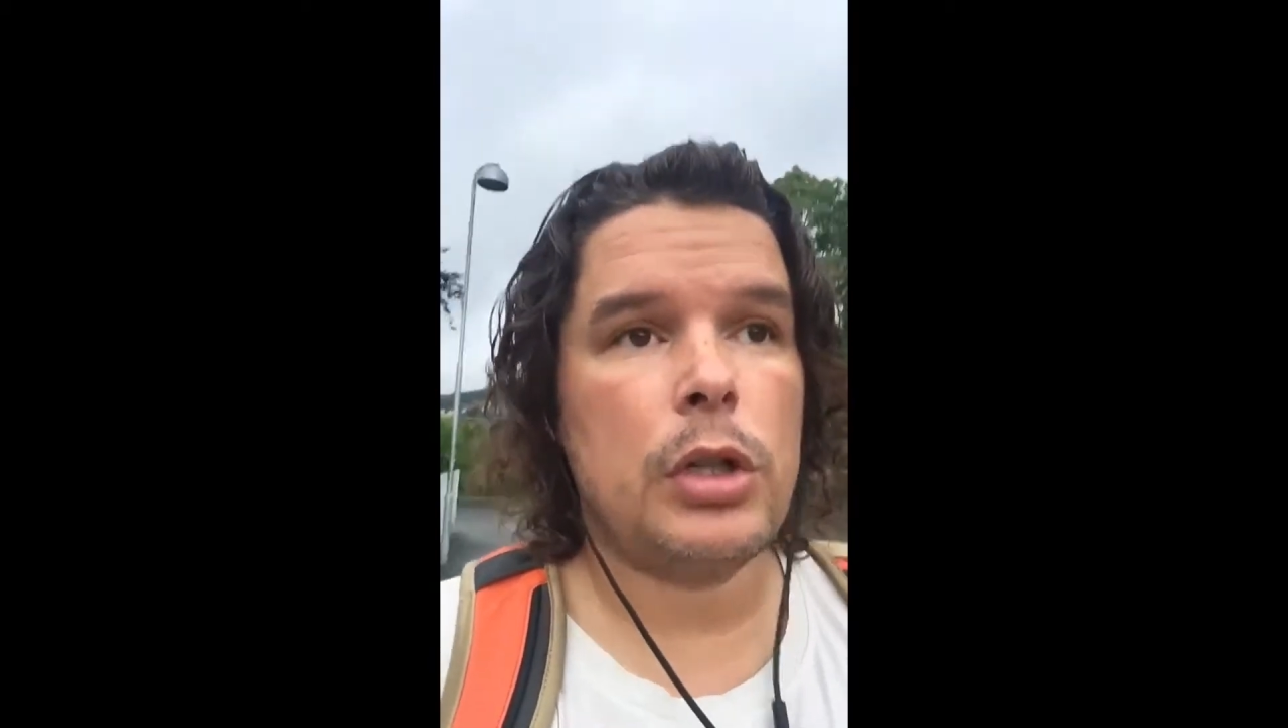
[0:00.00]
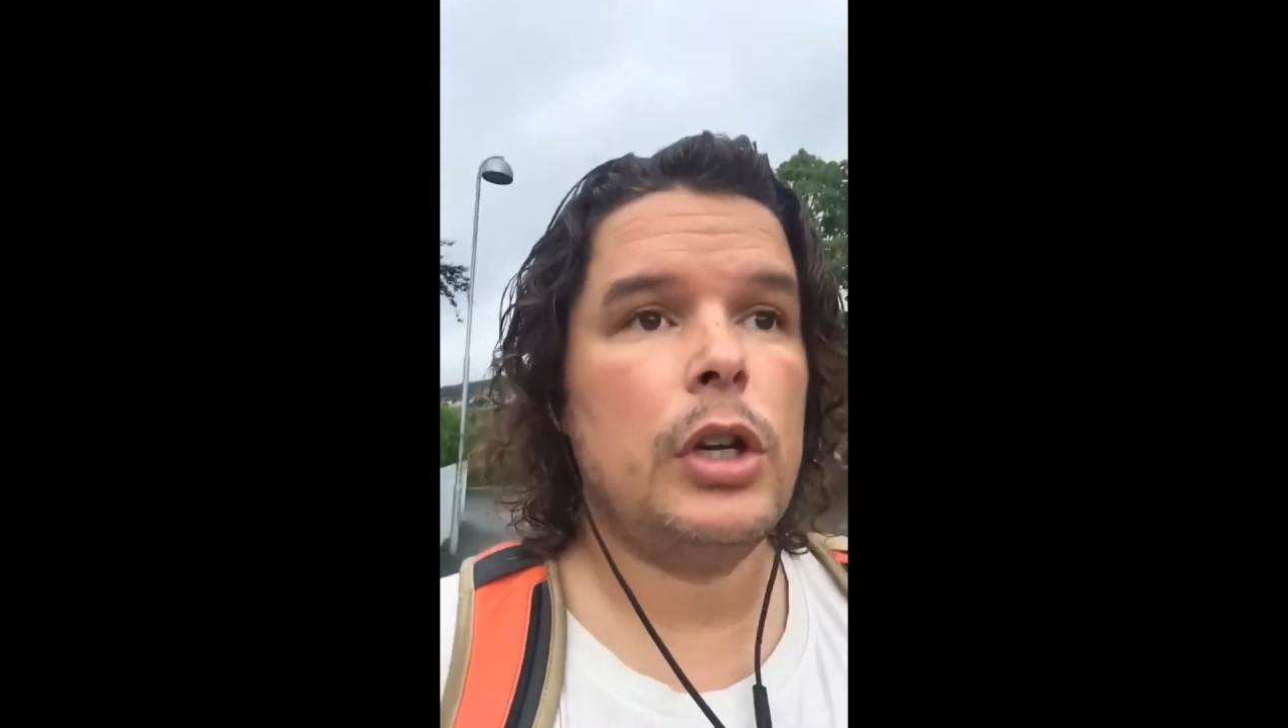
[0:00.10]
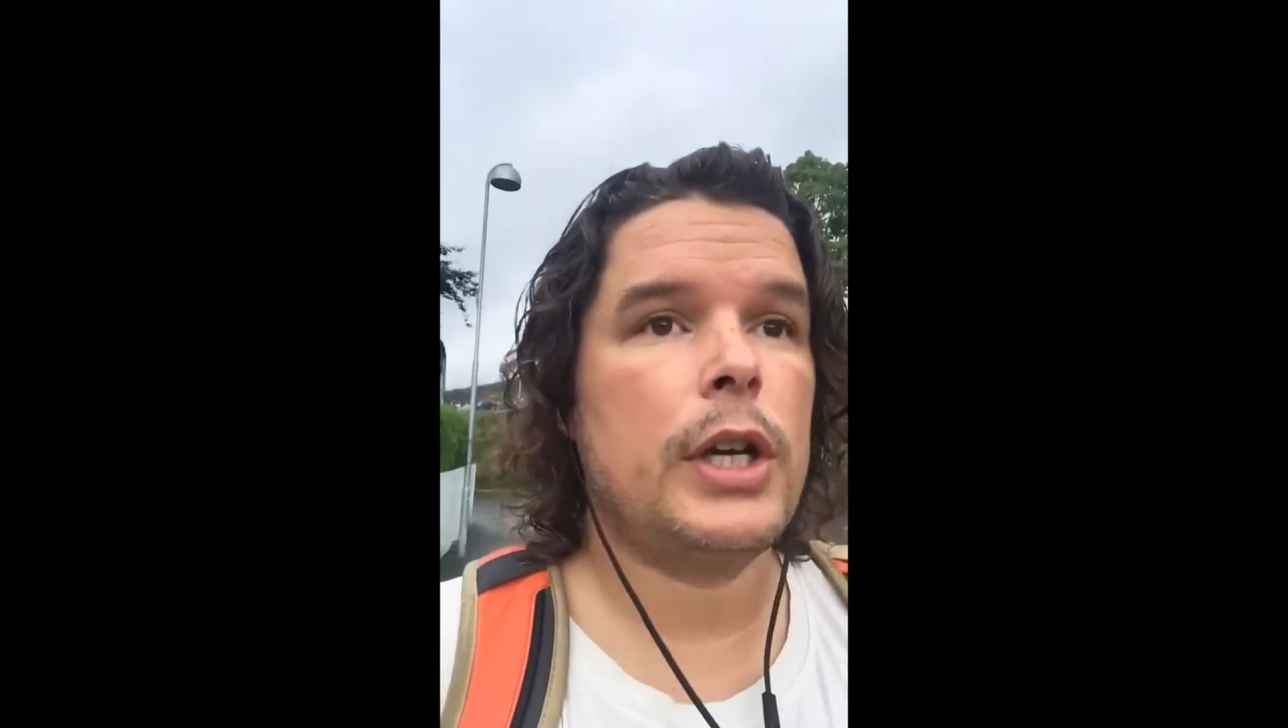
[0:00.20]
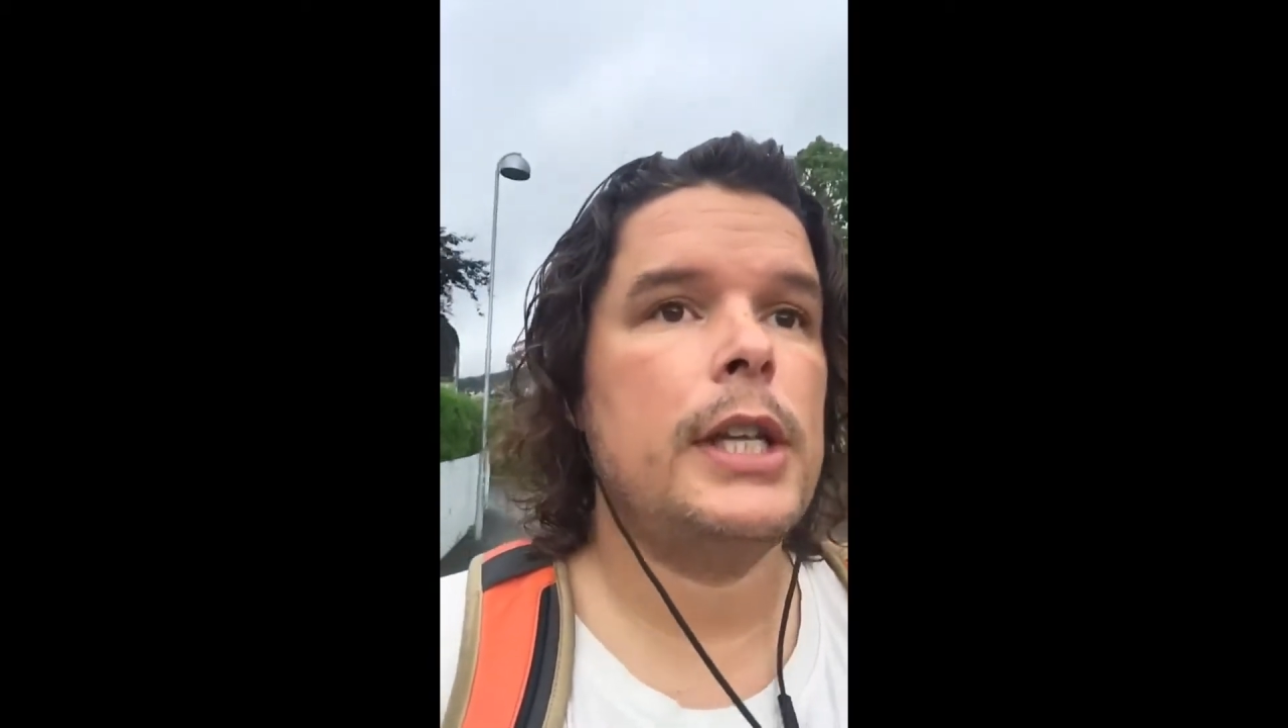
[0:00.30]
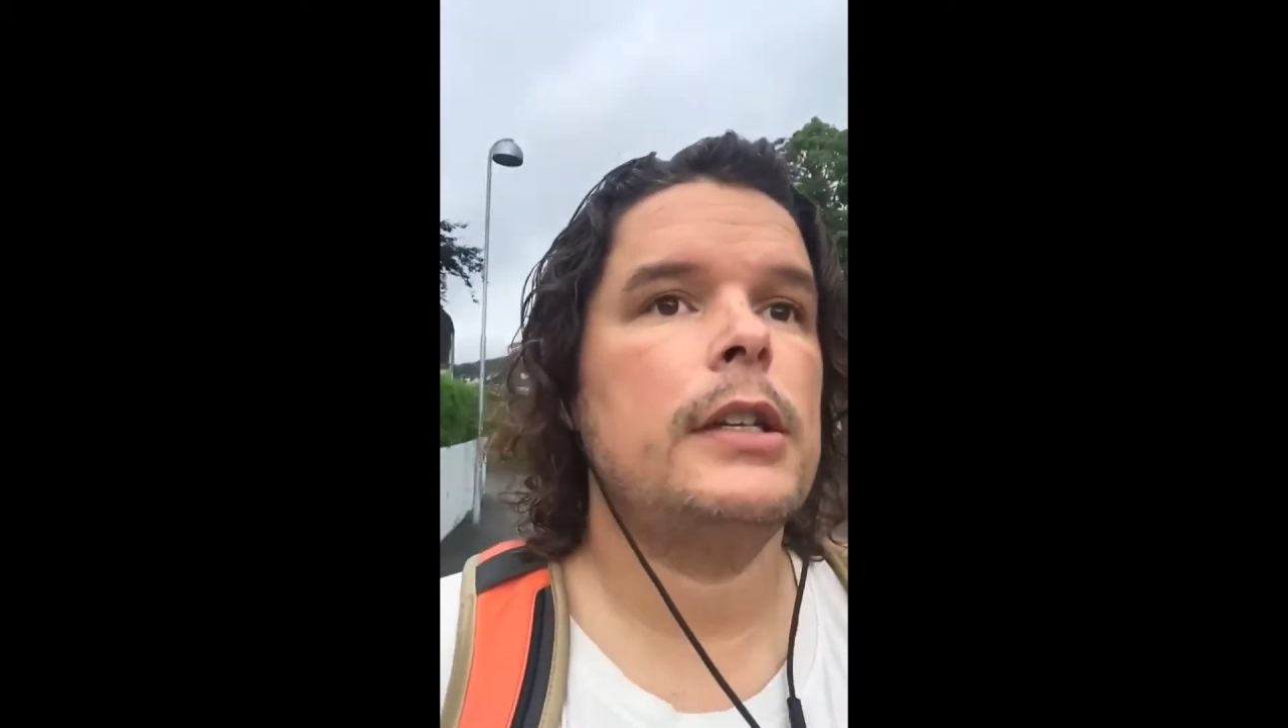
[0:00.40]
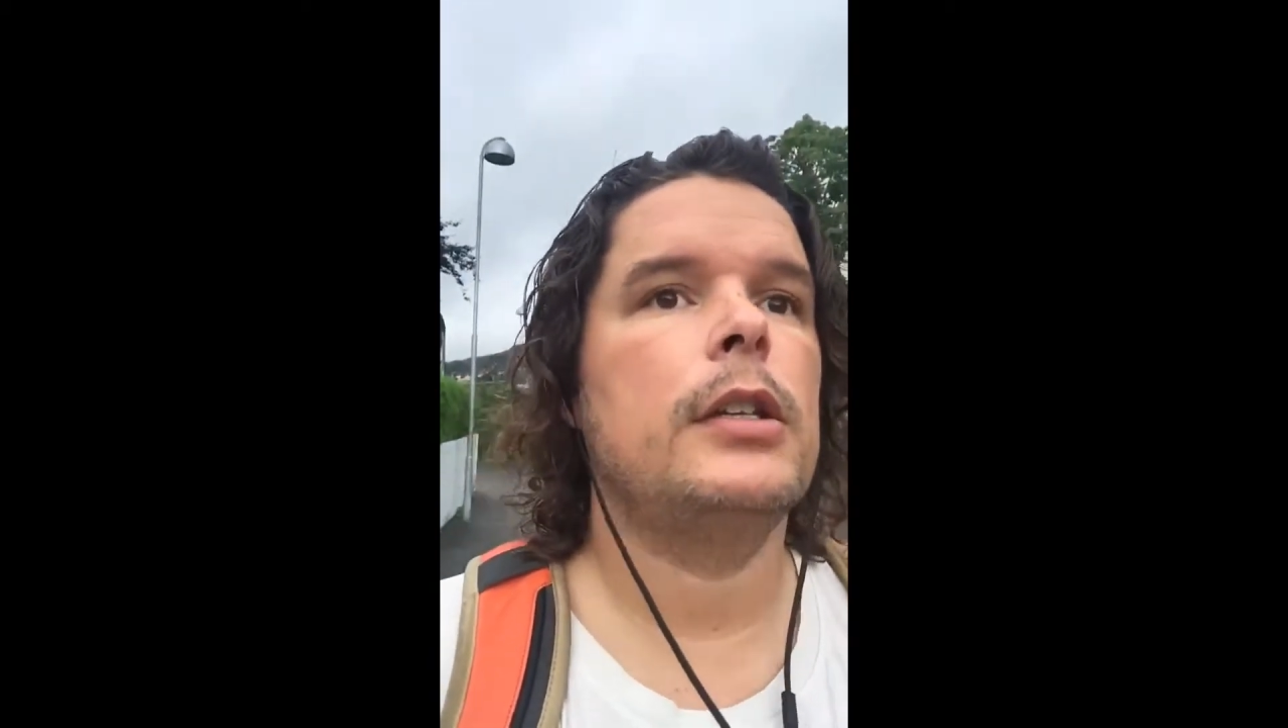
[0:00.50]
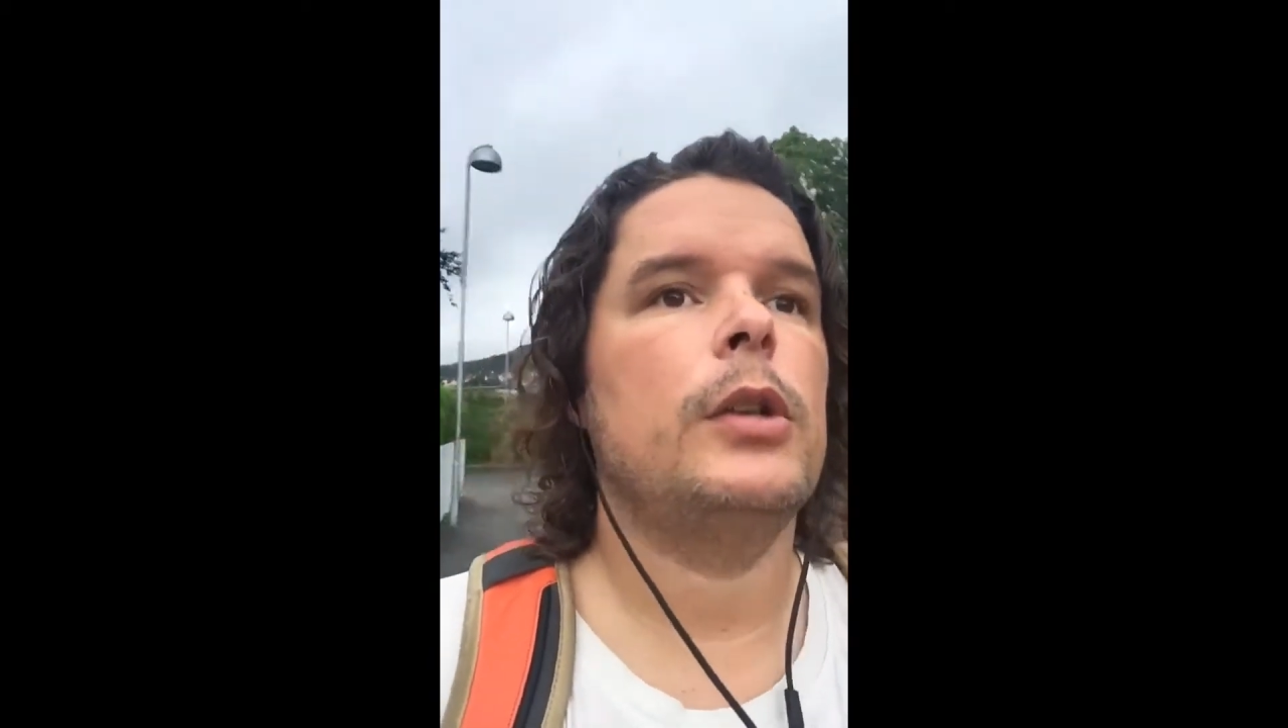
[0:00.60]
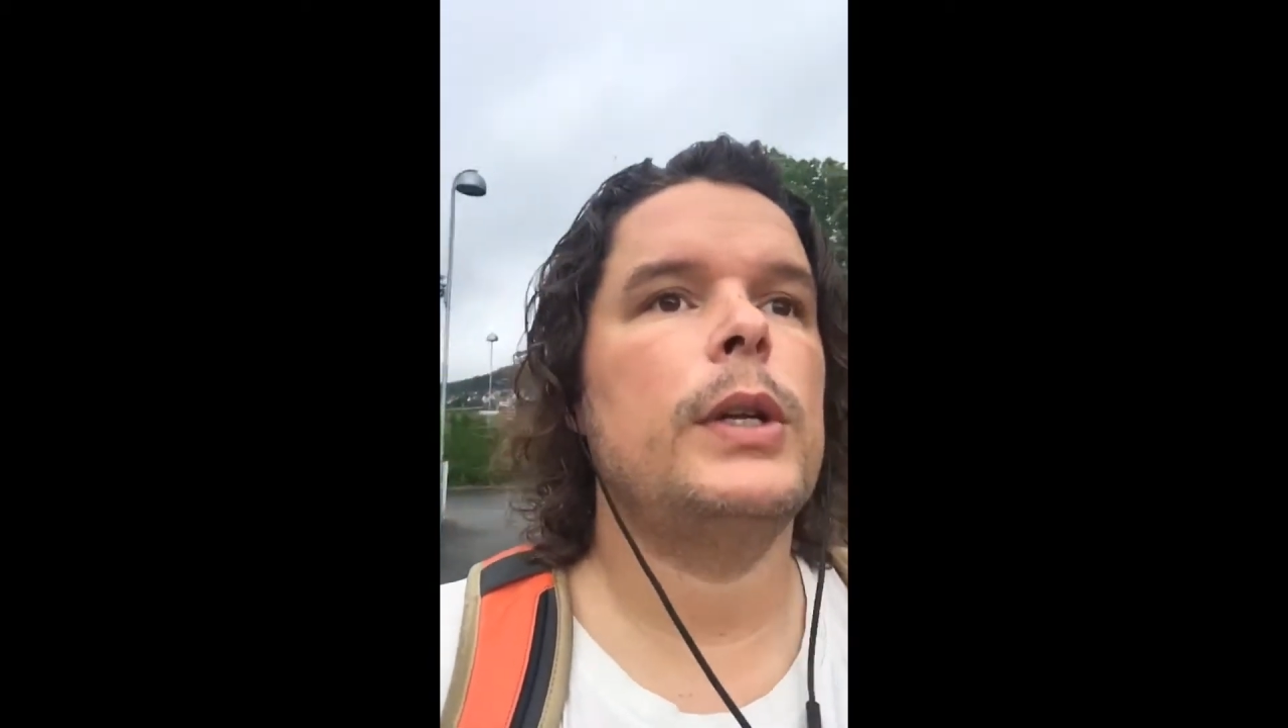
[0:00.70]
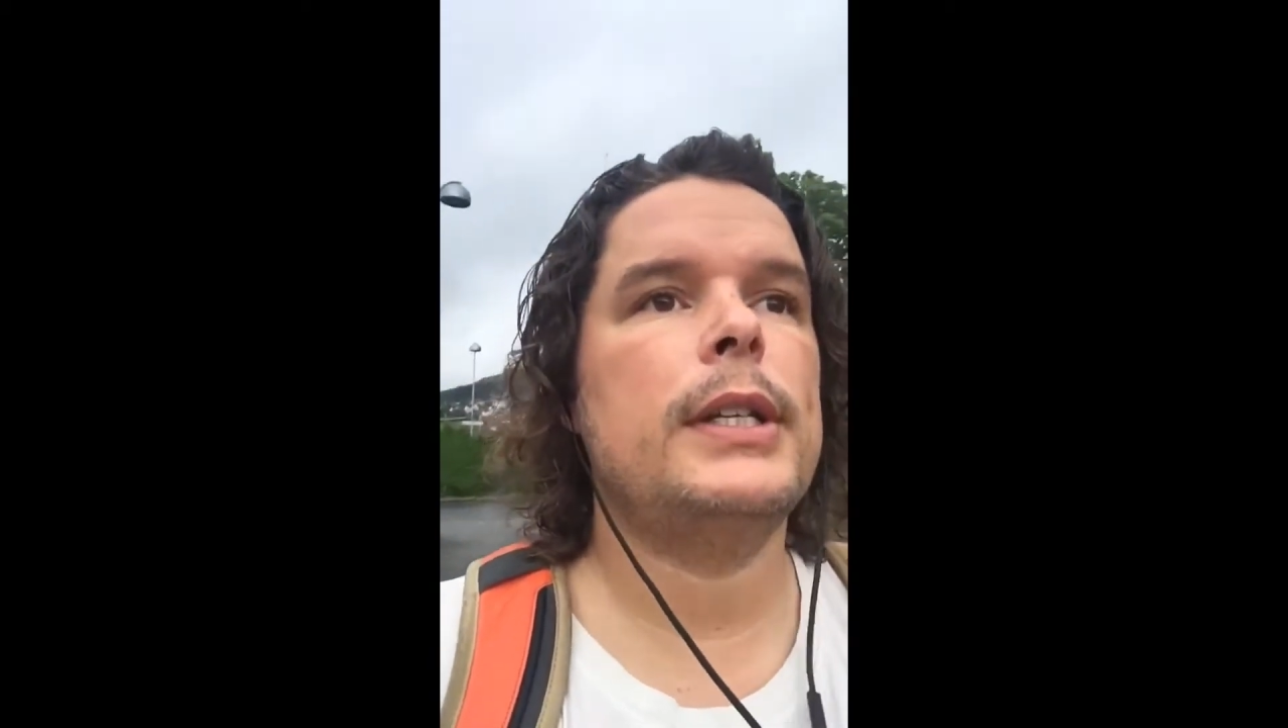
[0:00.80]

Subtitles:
look into in